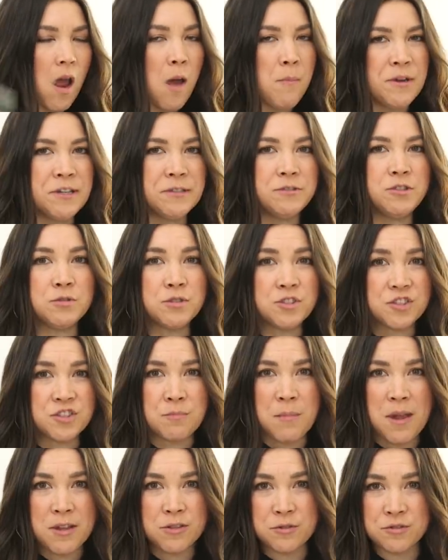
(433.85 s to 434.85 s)
I mean, you can
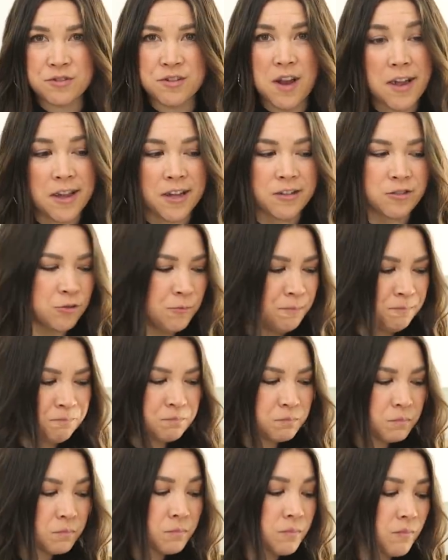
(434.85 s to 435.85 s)
just make those nuggets.
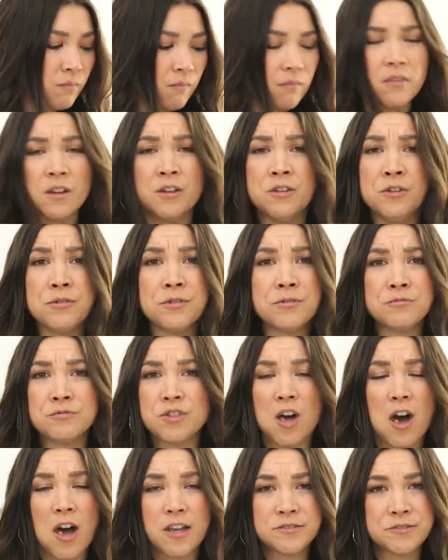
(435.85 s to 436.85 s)
You can
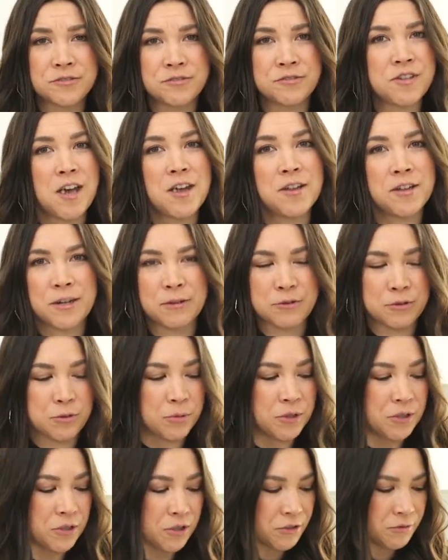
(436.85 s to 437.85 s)
toss the salad out the
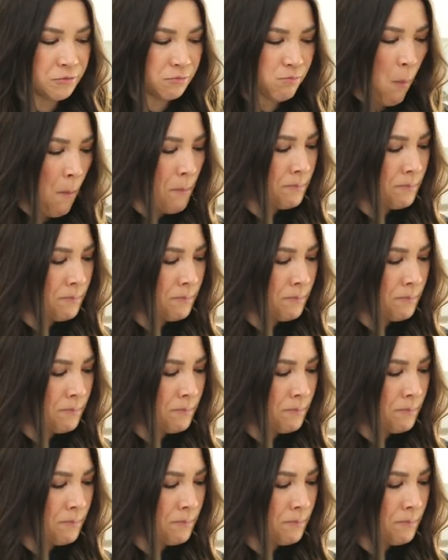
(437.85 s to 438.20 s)
window.